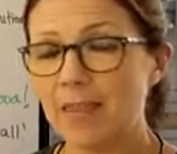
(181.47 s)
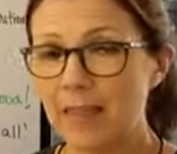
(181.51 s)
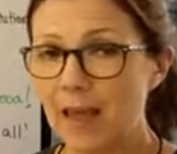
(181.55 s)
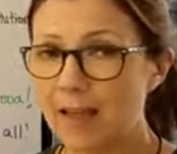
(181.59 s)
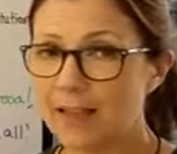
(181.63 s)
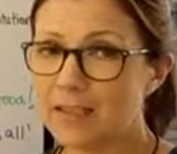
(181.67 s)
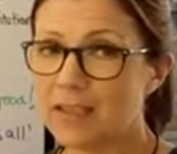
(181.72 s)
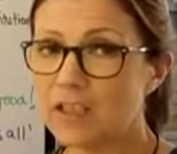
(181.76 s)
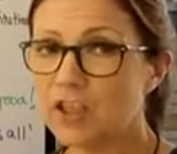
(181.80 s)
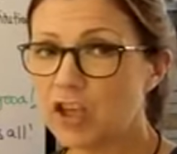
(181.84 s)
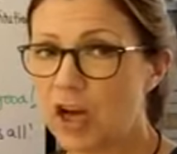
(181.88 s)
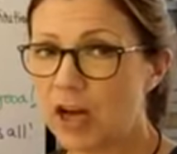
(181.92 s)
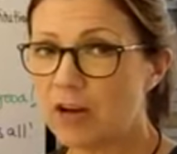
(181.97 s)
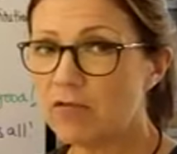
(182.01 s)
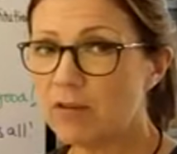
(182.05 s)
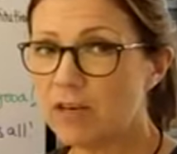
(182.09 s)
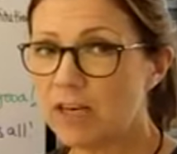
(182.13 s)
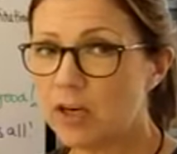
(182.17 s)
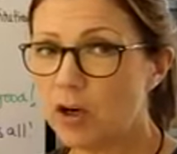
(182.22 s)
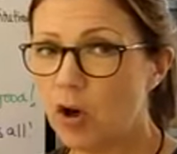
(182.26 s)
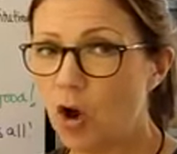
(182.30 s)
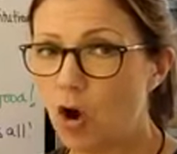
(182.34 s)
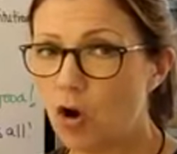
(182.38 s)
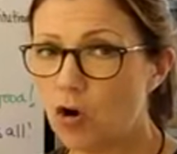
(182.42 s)
that's generally
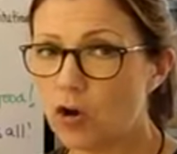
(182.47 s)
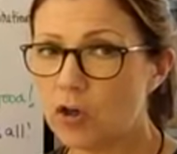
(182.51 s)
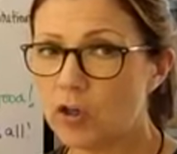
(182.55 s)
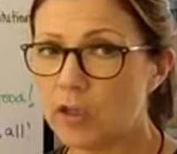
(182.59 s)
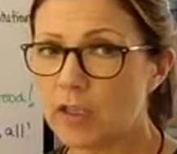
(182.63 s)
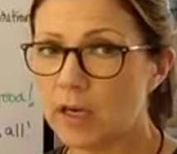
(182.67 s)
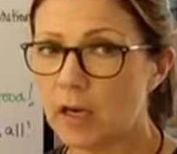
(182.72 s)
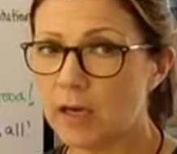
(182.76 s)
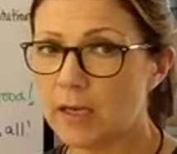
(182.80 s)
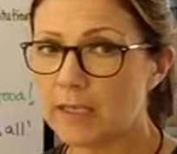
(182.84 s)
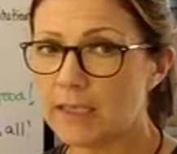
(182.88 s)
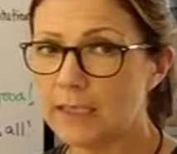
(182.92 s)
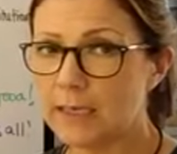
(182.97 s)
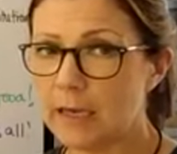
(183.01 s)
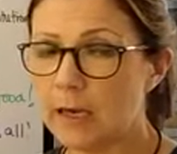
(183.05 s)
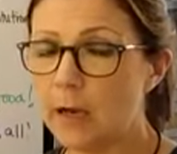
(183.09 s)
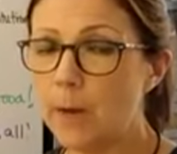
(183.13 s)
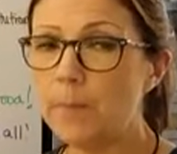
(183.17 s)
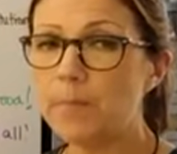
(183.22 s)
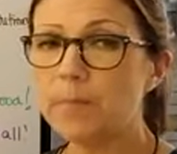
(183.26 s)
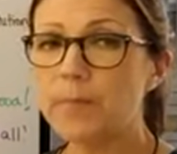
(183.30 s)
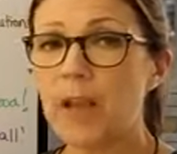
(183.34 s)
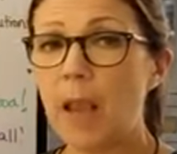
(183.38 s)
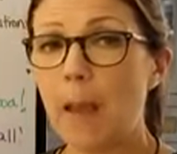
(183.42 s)
not a good idea,
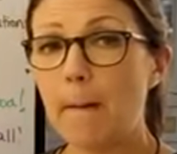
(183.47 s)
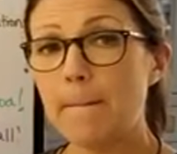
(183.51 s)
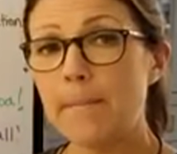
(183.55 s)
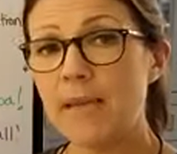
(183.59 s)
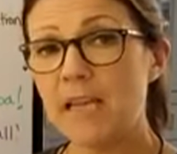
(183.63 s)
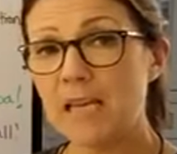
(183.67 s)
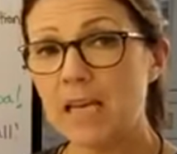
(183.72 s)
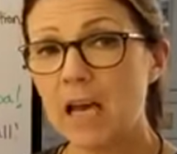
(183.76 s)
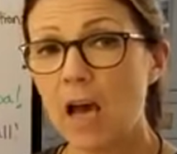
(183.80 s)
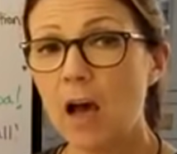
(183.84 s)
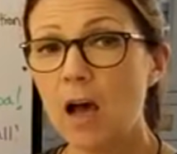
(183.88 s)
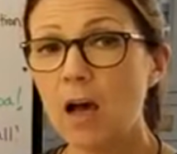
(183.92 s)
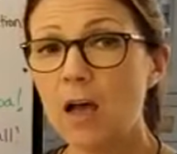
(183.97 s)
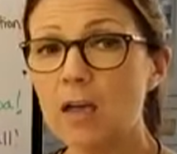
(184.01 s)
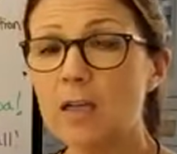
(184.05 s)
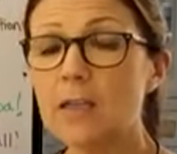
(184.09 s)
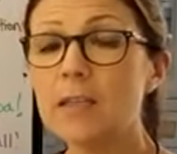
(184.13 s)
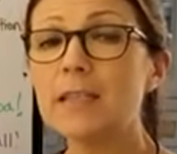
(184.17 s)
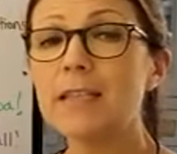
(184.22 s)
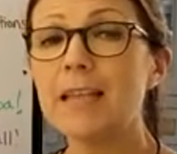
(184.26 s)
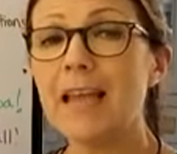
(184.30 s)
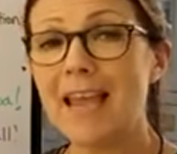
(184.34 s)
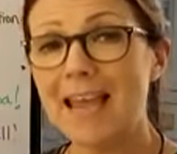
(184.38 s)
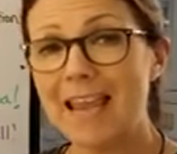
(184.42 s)

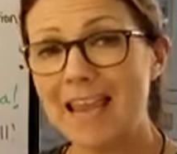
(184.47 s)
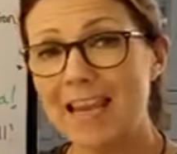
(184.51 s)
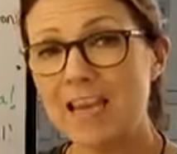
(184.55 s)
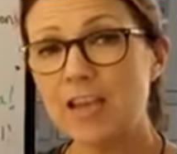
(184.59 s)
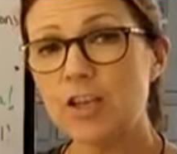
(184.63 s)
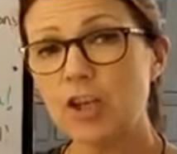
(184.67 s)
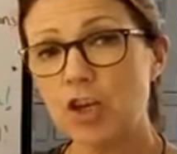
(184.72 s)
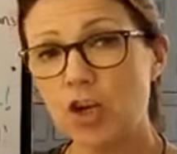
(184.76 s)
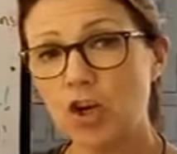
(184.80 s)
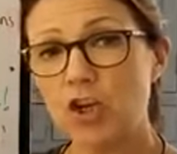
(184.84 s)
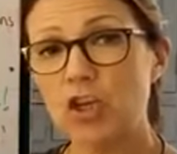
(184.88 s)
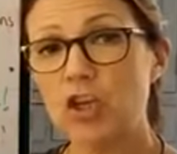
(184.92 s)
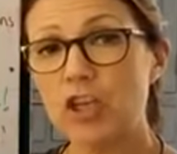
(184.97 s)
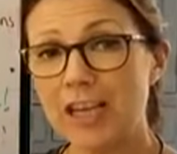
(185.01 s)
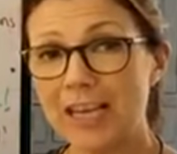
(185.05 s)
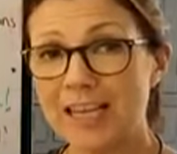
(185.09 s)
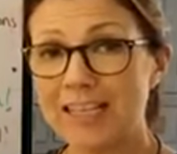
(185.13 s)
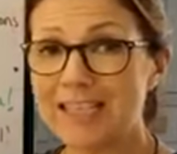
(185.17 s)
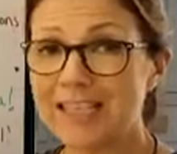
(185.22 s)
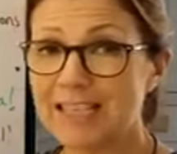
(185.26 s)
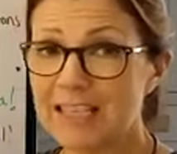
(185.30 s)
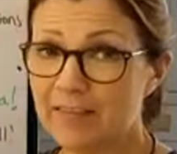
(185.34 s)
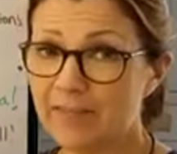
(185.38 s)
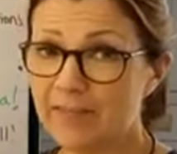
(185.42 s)
because each country is
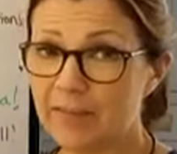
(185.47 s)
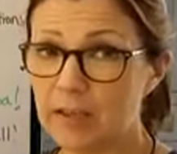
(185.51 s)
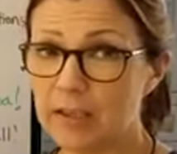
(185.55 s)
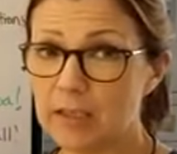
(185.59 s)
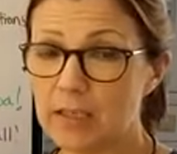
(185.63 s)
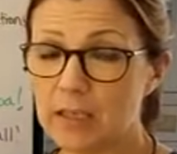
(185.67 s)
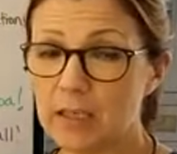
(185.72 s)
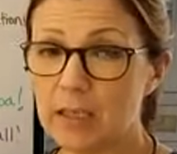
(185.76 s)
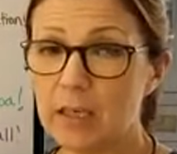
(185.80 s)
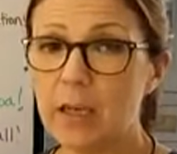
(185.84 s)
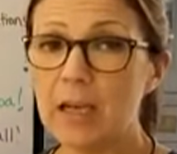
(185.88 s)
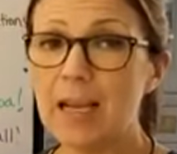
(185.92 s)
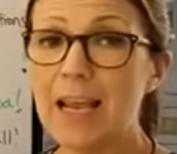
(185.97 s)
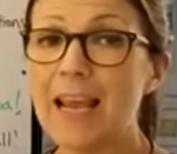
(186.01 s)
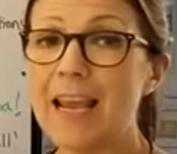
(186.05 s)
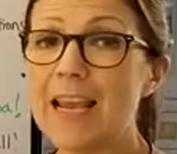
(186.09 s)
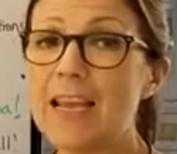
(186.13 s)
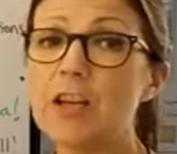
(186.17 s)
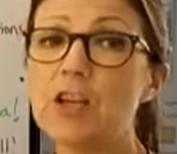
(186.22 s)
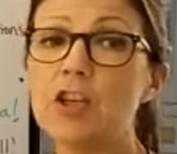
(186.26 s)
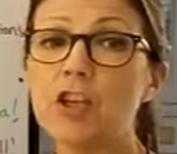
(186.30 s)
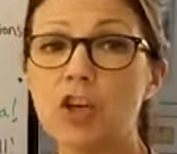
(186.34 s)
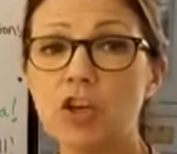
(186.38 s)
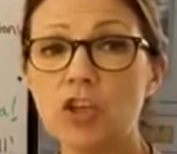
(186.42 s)
different.
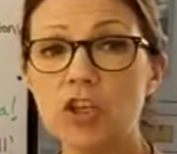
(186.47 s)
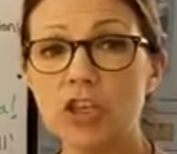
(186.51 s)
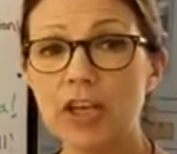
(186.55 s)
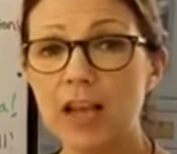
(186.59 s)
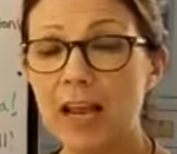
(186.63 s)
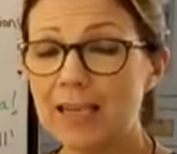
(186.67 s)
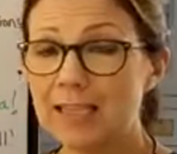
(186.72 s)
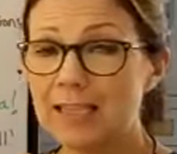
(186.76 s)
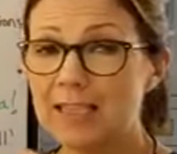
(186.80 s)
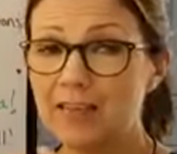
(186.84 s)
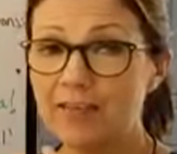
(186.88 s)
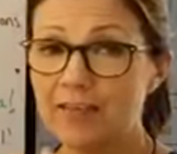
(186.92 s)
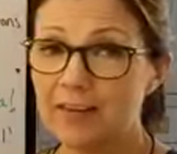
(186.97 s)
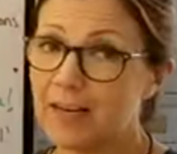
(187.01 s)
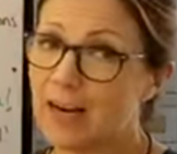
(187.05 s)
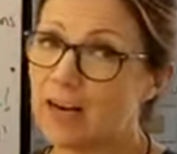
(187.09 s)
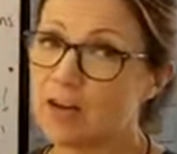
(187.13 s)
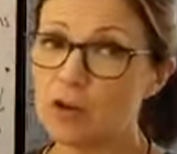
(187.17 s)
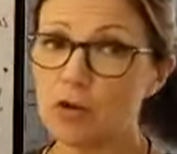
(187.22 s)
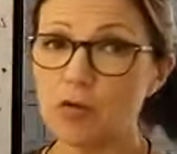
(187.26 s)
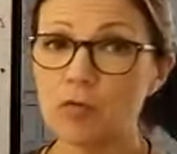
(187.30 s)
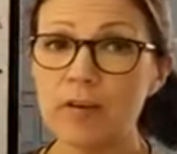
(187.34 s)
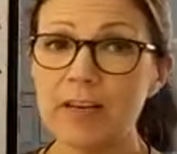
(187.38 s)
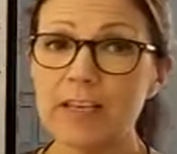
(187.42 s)
Each country has different
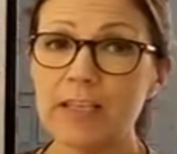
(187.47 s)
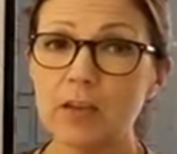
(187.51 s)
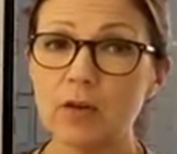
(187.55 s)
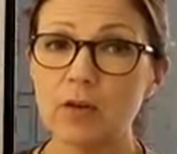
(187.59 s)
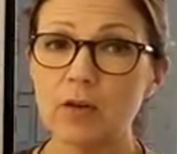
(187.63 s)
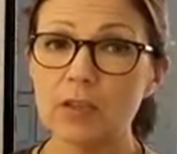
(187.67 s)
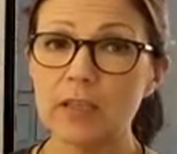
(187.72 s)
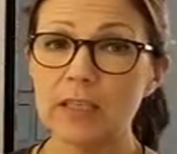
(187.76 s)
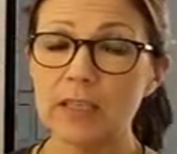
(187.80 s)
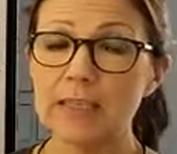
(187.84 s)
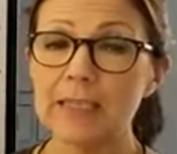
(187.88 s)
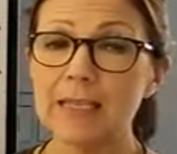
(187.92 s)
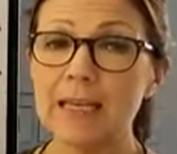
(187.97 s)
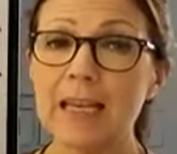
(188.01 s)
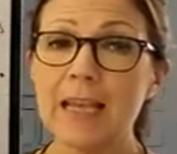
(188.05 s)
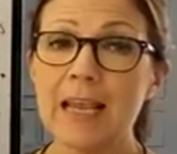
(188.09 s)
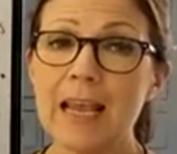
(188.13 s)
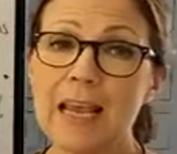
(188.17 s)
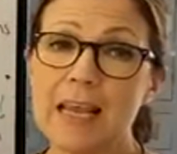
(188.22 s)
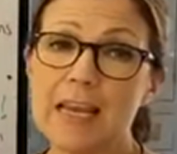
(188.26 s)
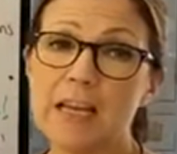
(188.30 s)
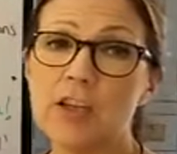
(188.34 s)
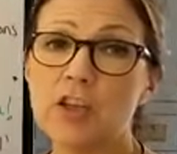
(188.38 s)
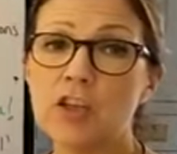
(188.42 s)
natural resources.
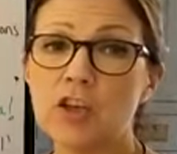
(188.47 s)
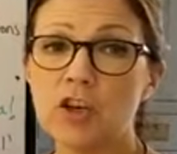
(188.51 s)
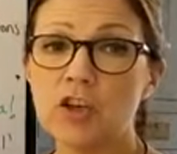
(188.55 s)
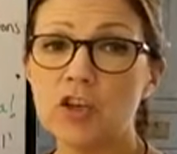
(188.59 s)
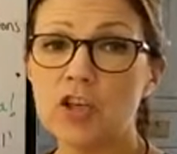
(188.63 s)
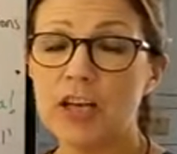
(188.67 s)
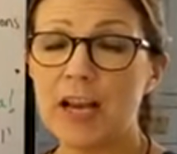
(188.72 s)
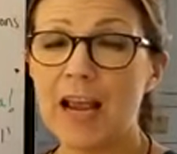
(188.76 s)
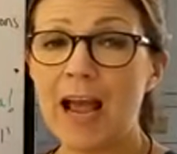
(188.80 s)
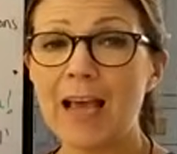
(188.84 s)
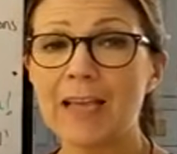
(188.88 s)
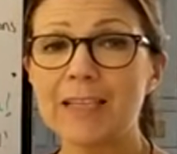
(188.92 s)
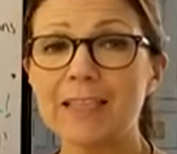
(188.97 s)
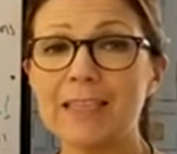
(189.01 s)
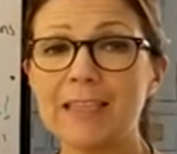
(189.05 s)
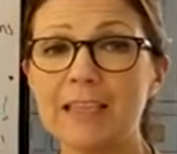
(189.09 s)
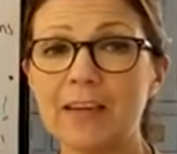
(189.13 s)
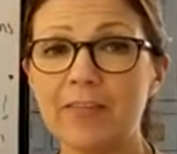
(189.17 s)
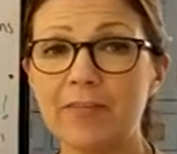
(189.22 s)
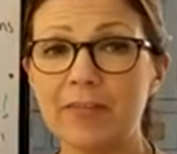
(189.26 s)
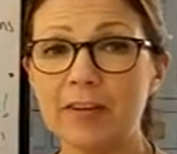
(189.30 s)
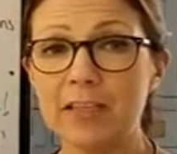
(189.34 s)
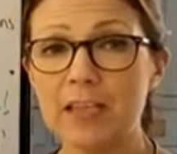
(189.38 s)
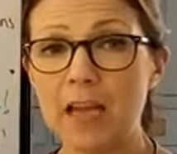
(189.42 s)
Each country has
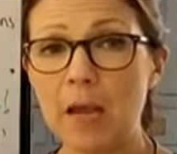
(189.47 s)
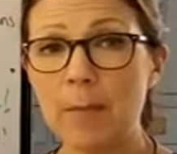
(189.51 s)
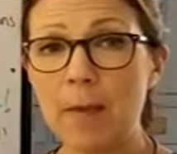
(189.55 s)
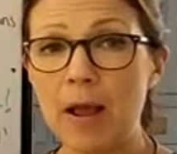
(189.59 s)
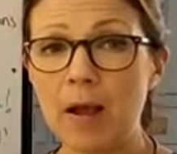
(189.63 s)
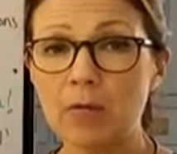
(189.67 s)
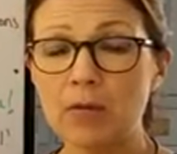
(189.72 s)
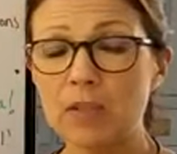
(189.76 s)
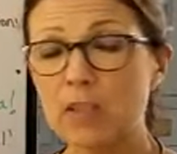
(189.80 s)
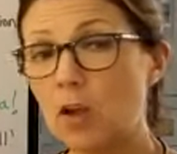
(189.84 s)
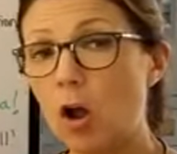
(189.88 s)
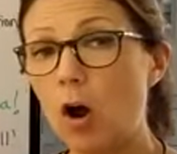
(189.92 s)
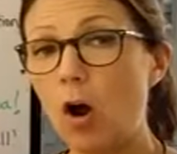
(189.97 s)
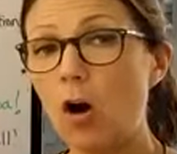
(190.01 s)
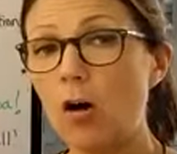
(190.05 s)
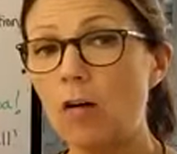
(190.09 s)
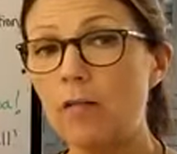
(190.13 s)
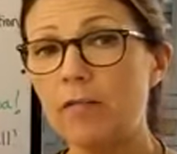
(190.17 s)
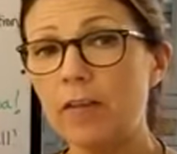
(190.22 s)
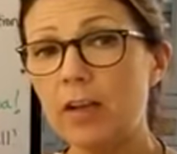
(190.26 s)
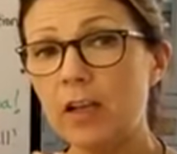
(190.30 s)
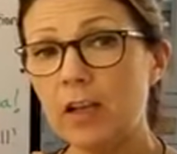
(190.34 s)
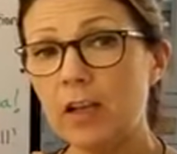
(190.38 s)
different amounts of